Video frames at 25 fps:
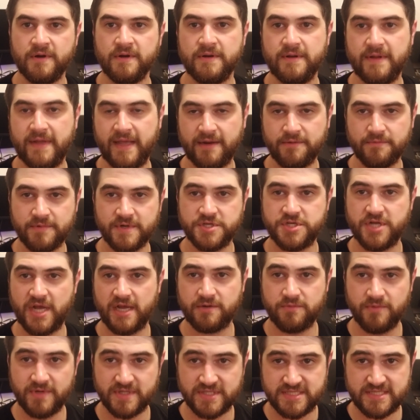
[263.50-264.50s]
and
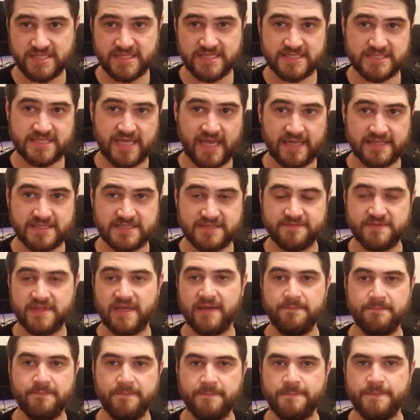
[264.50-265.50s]
reject what's to the sides of
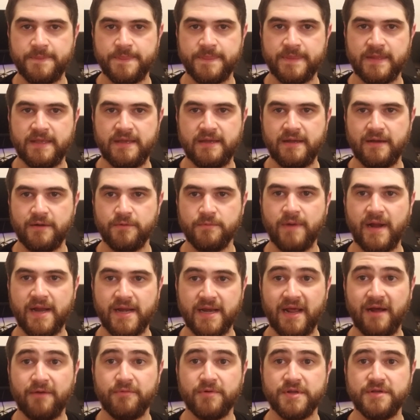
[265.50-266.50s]
them. Right
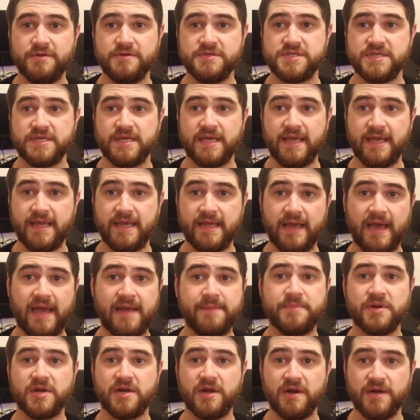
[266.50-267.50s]
now we're using a
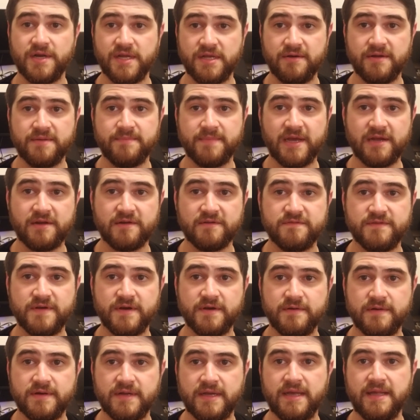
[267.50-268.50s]
hypercardioid
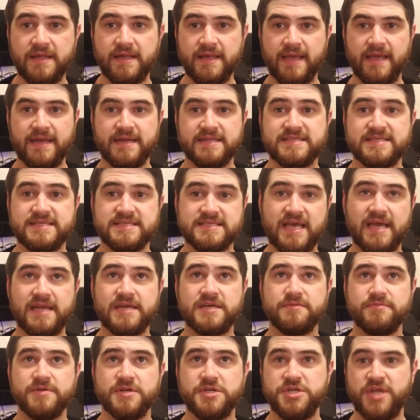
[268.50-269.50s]
microphone, and it's
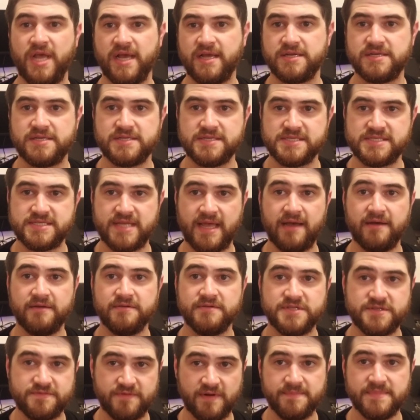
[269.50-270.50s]
designed to reject
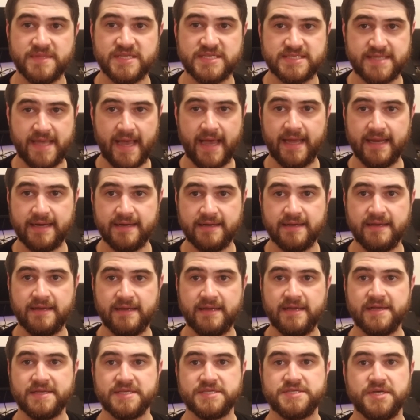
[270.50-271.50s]
sounds from the side.
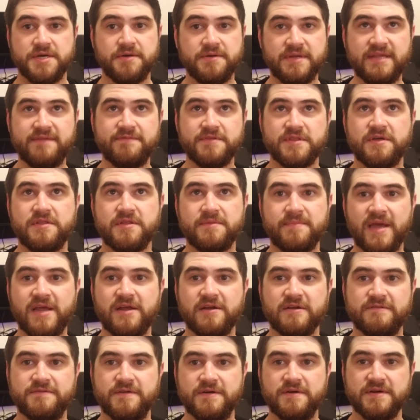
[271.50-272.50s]
So even though the
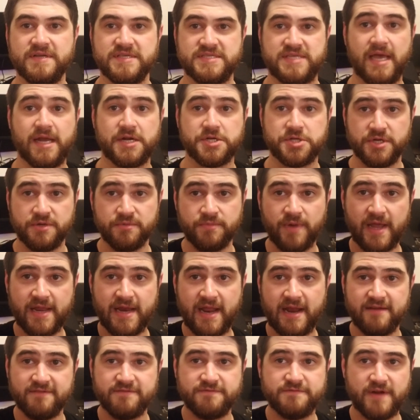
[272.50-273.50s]
microphone is actually right
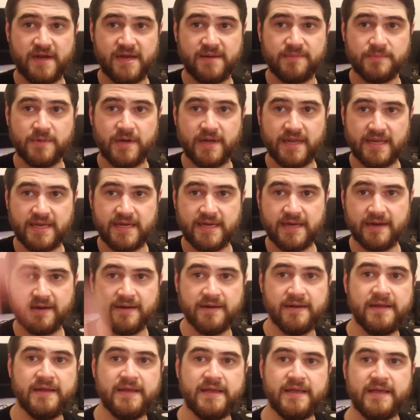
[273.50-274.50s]
out of frame right
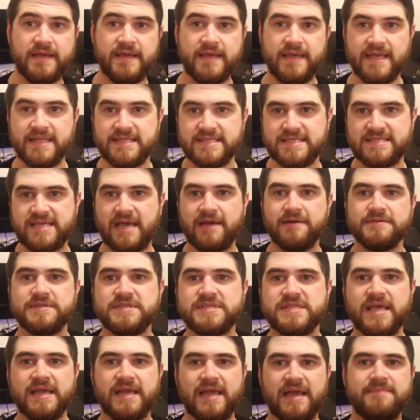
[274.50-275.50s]
here, it
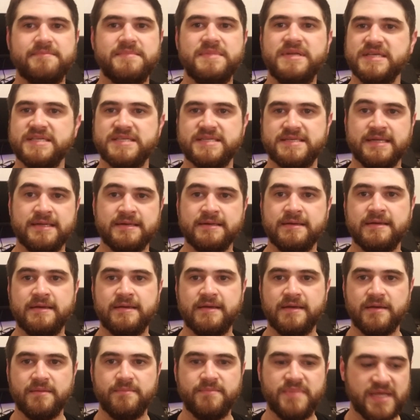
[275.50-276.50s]
sounds like I'm distant
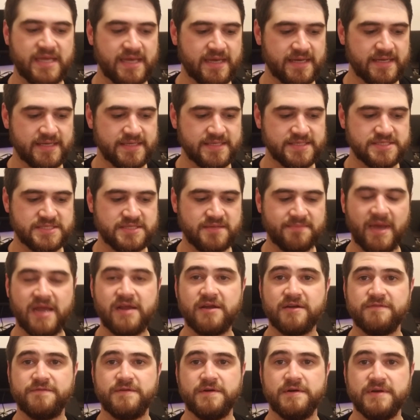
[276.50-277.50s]
because the
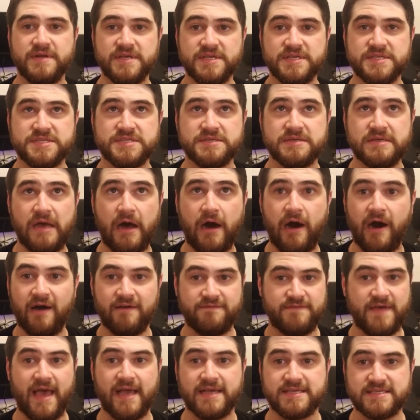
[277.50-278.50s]
microphone is
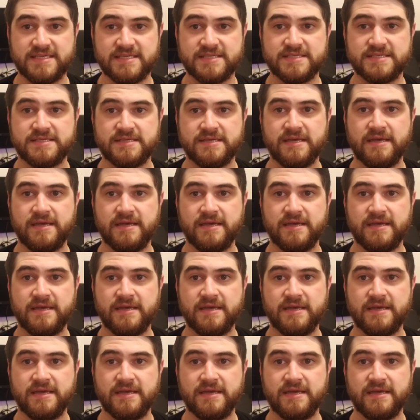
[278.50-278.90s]
off axis.